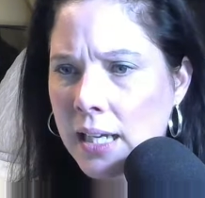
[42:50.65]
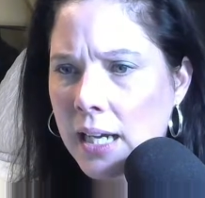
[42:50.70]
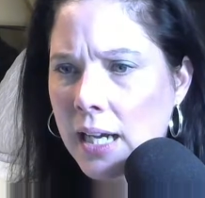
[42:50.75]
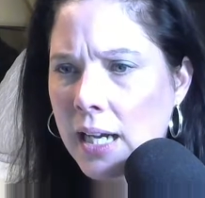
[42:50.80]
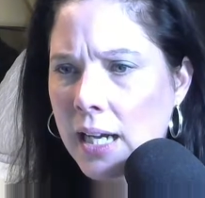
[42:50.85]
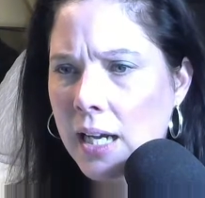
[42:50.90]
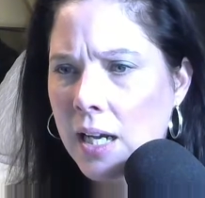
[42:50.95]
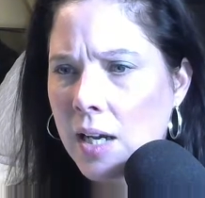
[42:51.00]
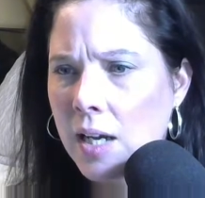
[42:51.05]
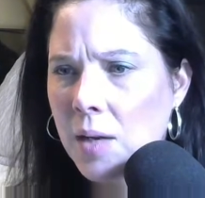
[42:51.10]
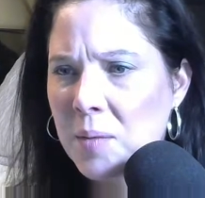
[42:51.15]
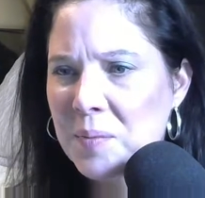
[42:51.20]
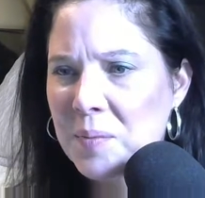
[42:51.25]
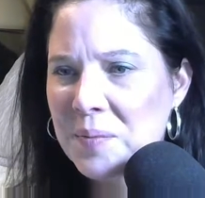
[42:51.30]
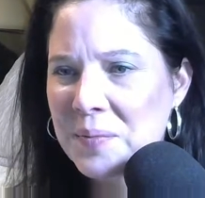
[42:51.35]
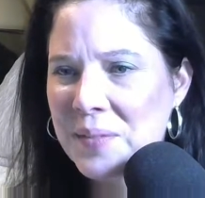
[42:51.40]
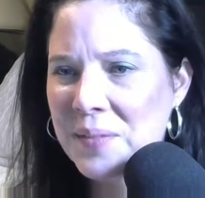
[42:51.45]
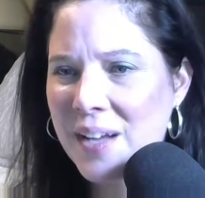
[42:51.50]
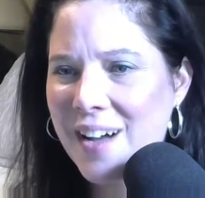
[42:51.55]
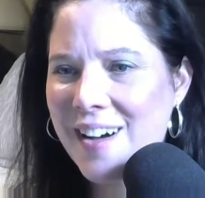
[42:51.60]
Um,
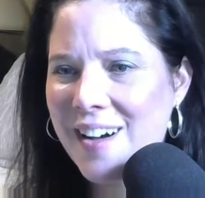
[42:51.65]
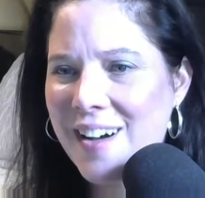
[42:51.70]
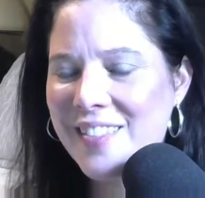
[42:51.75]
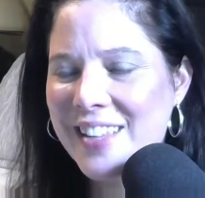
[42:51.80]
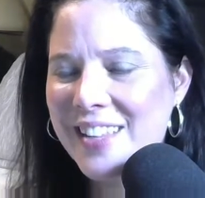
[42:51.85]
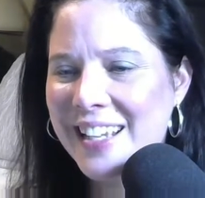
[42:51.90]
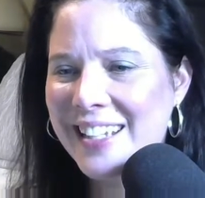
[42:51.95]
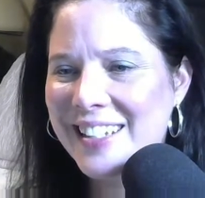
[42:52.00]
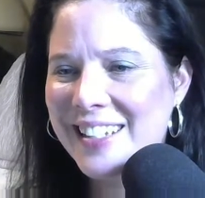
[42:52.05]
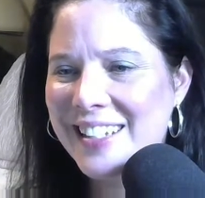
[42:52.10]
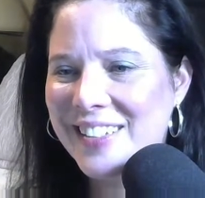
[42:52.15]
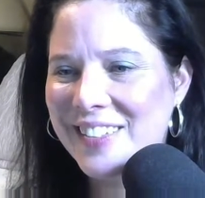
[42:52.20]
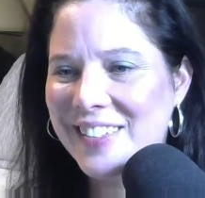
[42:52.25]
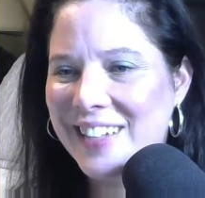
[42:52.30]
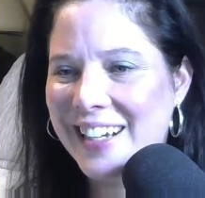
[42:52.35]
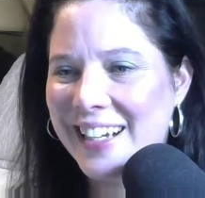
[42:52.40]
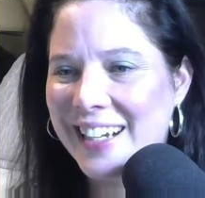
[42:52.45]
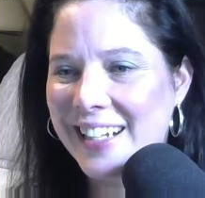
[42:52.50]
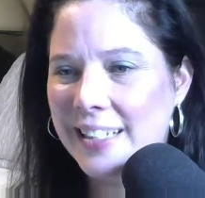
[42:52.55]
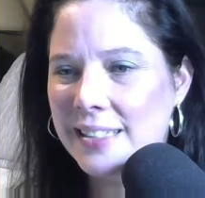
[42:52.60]
oh, thank you
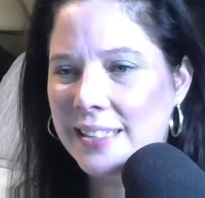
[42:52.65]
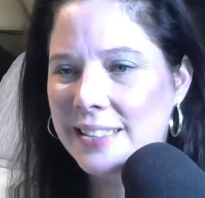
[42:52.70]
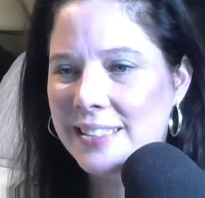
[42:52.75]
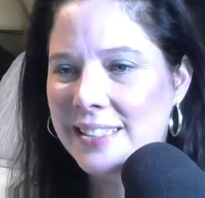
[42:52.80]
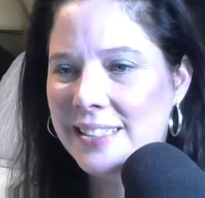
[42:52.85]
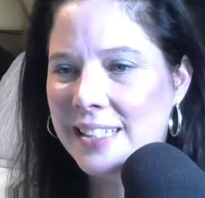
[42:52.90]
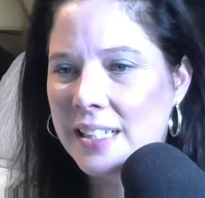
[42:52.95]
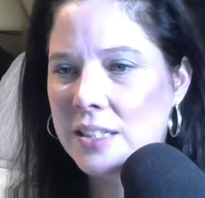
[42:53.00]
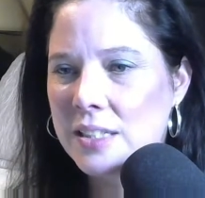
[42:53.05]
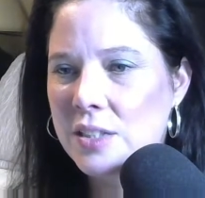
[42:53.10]
guys.